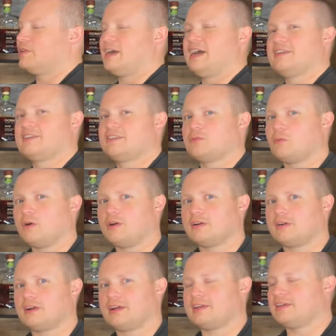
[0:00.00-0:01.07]
adding the
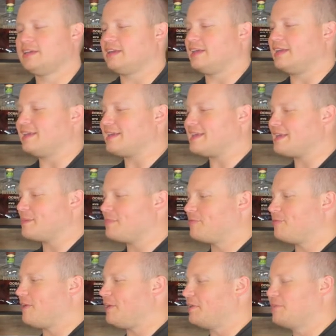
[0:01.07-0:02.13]
water, I get a
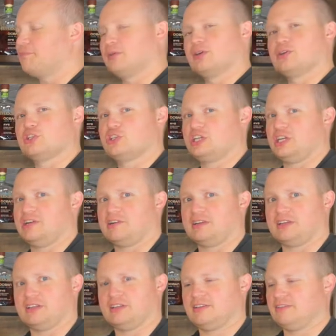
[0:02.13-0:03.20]
campfire burnt
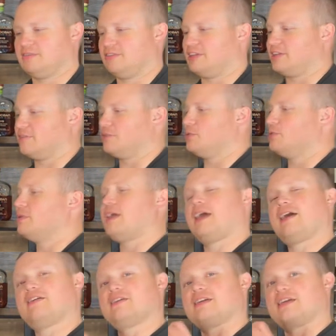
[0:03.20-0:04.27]
cherry. Like if you were
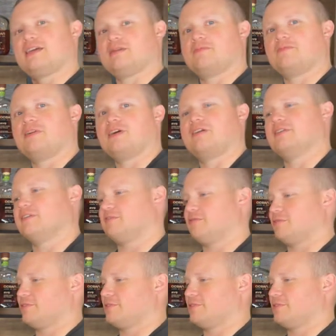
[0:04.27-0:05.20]
at a campfire and for